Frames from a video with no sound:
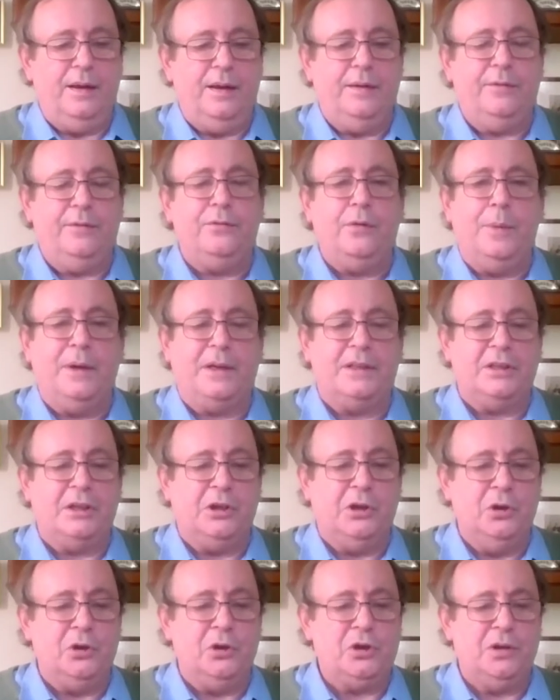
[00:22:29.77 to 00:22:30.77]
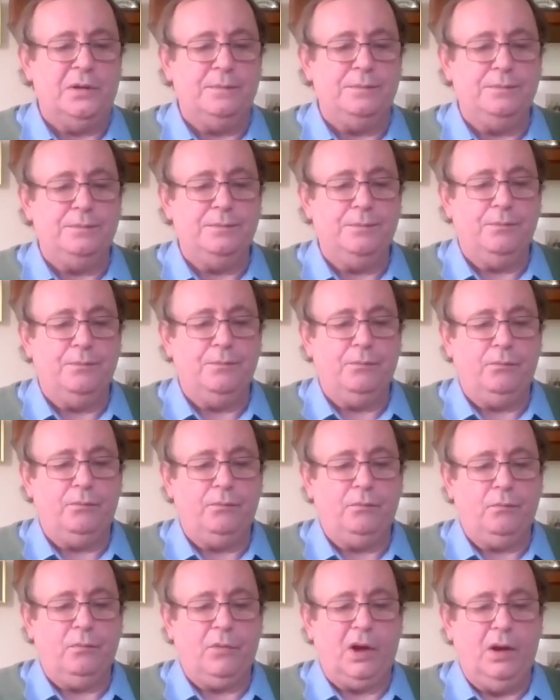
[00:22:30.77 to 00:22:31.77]
from execution.
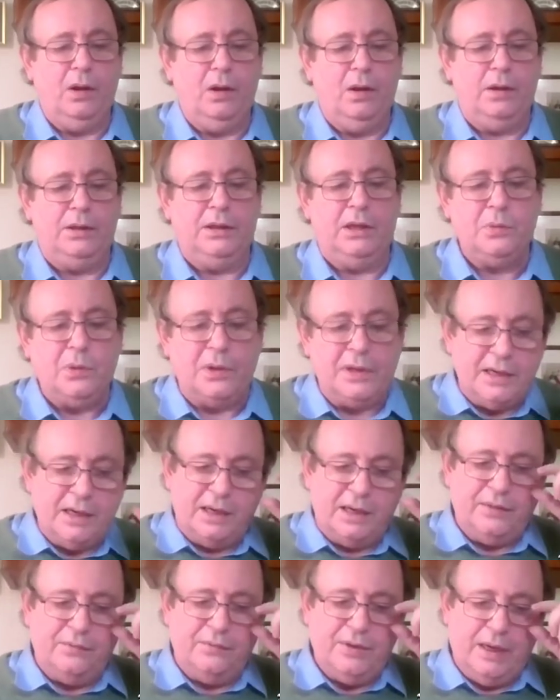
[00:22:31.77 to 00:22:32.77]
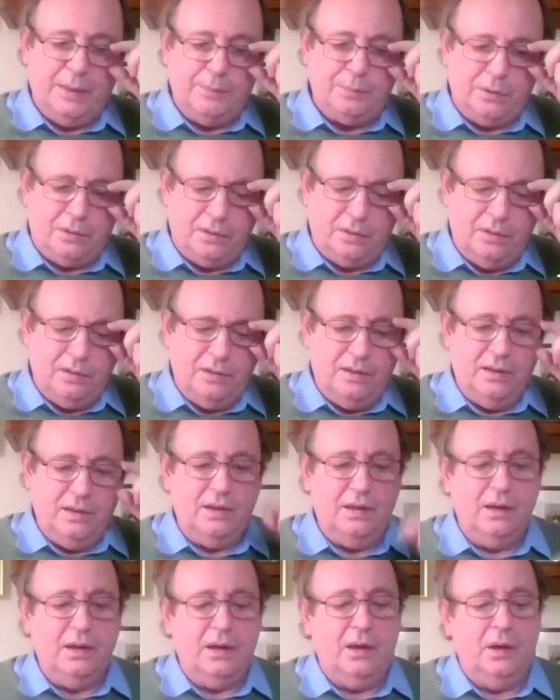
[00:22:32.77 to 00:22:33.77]
On the 29th of April,
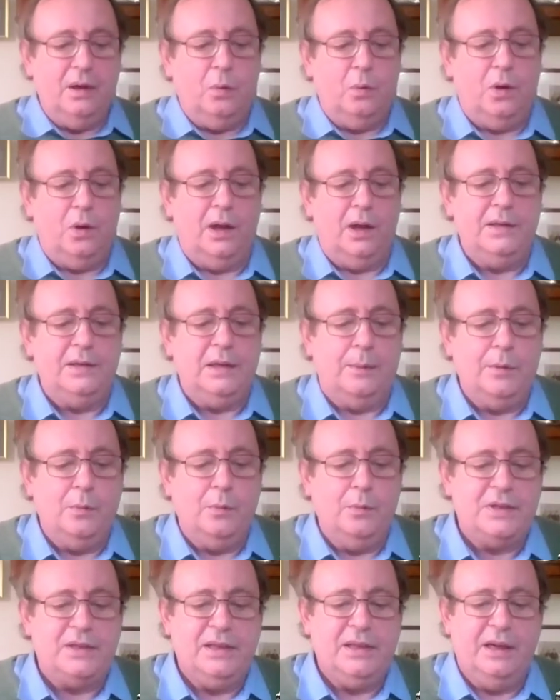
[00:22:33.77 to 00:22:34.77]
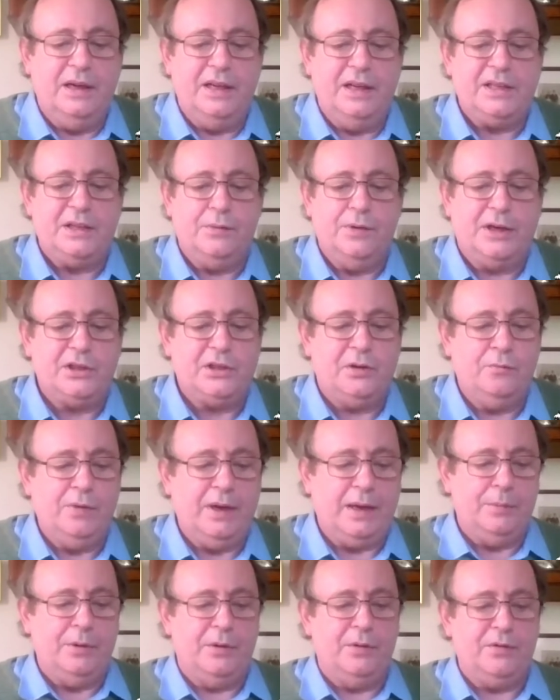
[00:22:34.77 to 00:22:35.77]
while Dublin was still in insurrection,
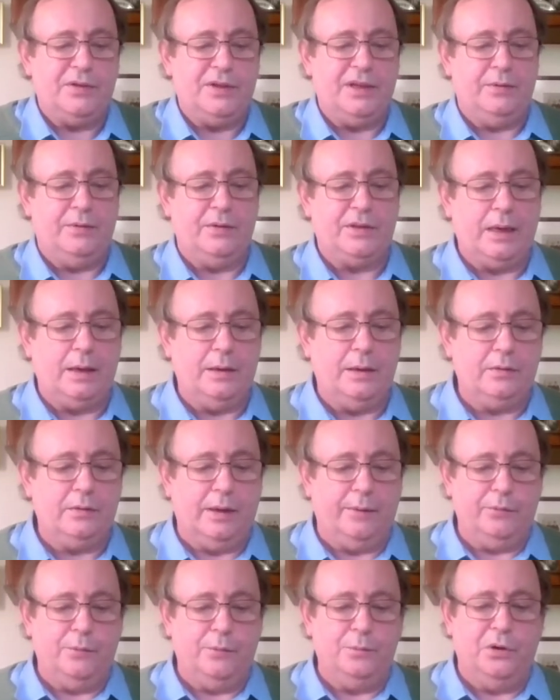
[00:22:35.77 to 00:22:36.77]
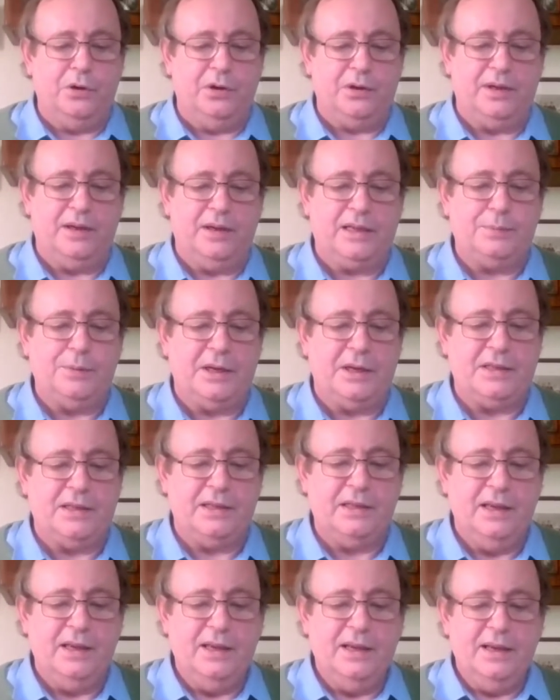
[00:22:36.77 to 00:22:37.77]
Redmond received a telegram from Botha
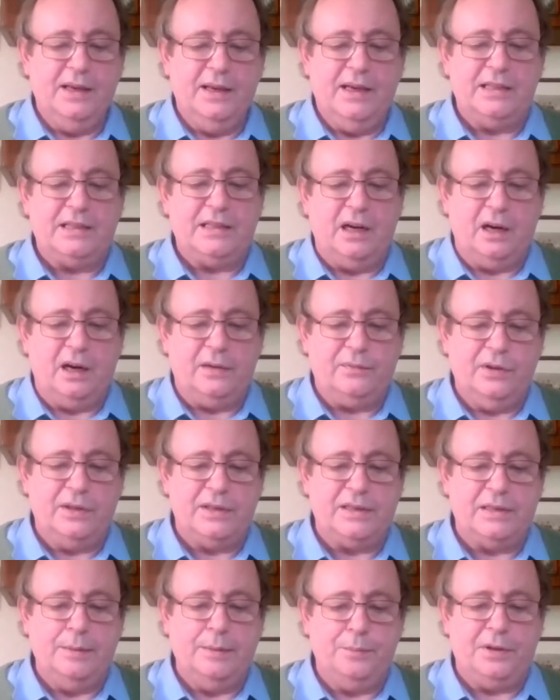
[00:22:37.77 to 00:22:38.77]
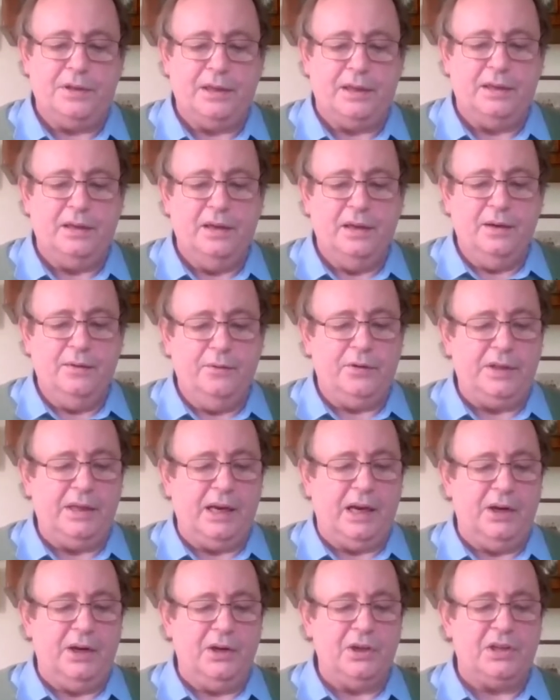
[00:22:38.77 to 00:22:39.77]
expressing his heartfelt sympathy for the
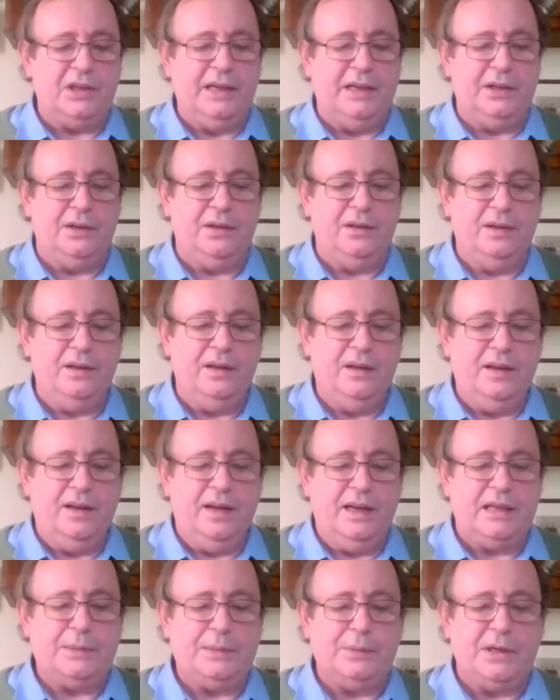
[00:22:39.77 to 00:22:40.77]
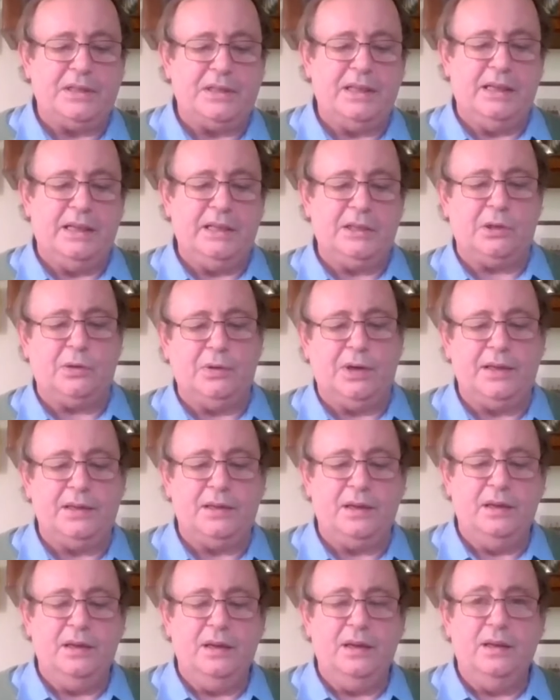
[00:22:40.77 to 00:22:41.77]
Irish leader and expressing his regret
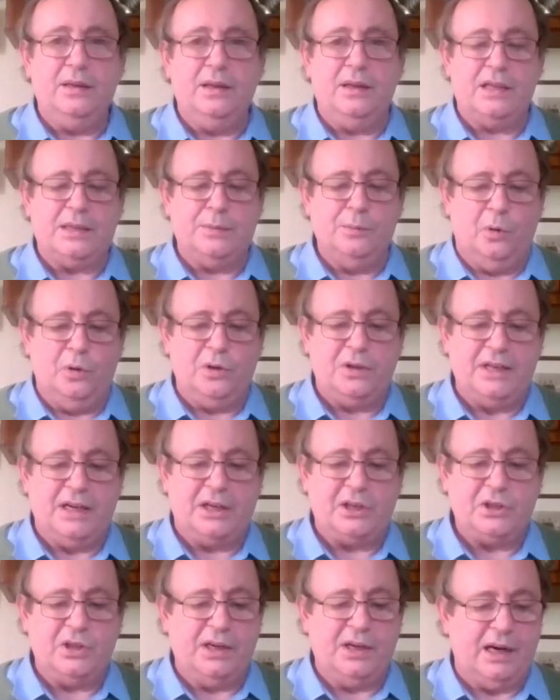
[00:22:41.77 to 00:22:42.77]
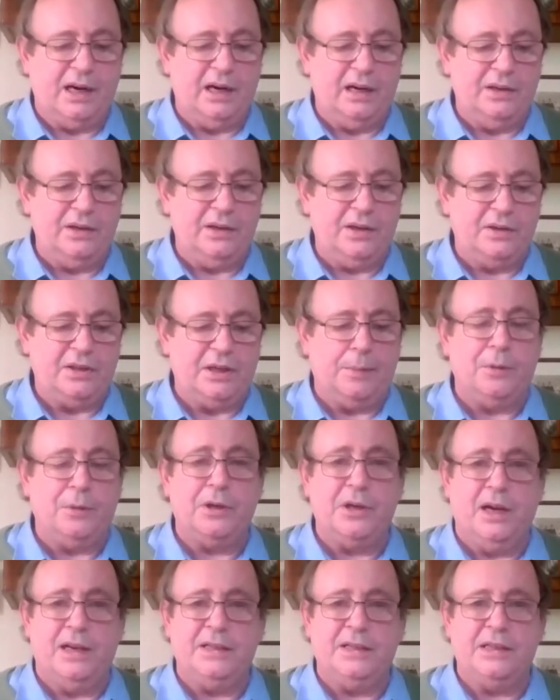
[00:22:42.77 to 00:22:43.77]
that a small section in Ireland are
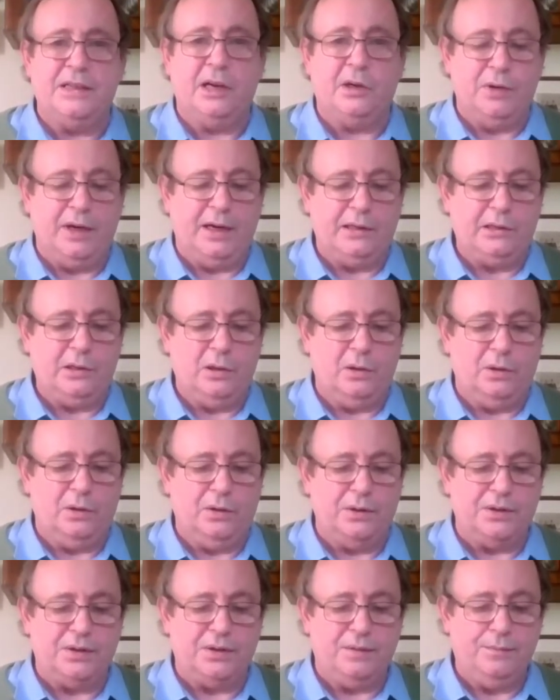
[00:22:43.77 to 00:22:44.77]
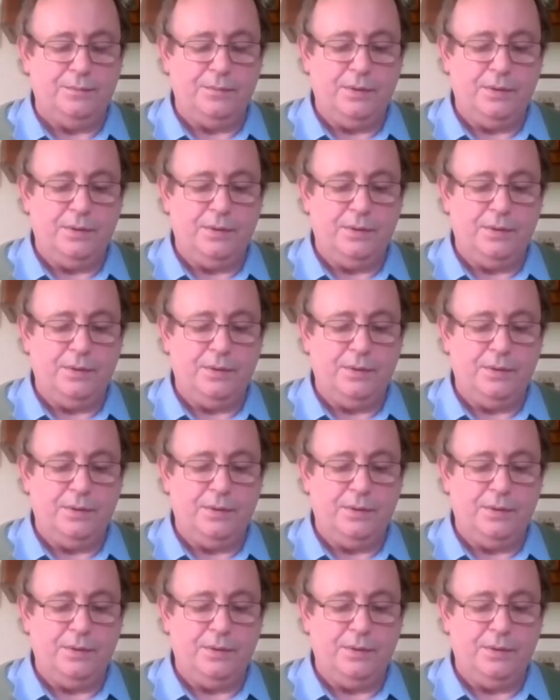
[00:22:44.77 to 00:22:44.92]
jeopardizing a great cause.